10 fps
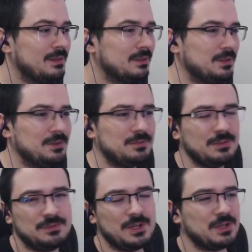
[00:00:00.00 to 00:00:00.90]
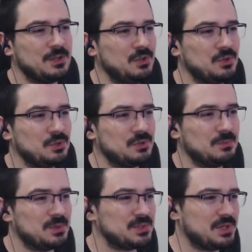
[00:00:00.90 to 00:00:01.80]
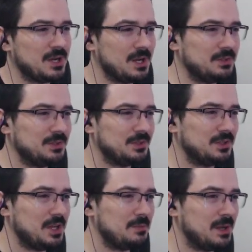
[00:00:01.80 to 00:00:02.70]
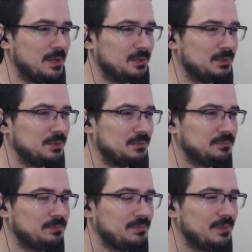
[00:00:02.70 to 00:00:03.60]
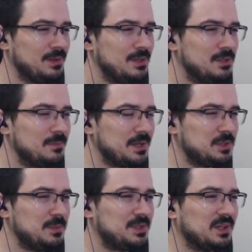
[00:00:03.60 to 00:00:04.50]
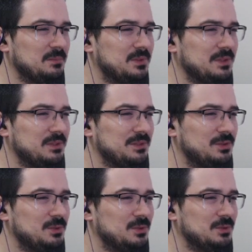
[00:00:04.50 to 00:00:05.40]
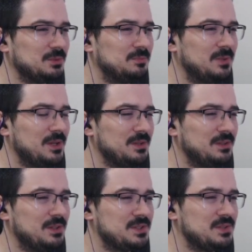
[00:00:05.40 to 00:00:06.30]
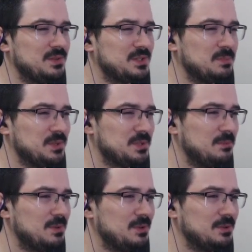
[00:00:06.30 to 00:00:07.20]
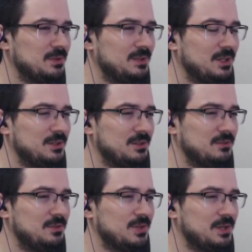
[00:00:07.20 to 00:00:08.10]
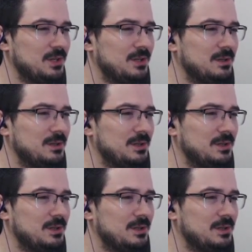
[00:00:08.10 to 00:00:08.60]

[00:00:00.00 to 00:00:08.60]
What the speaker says: if like a new Monster Hunter came out. You might be tempted to play it as soon as possible. You like if you are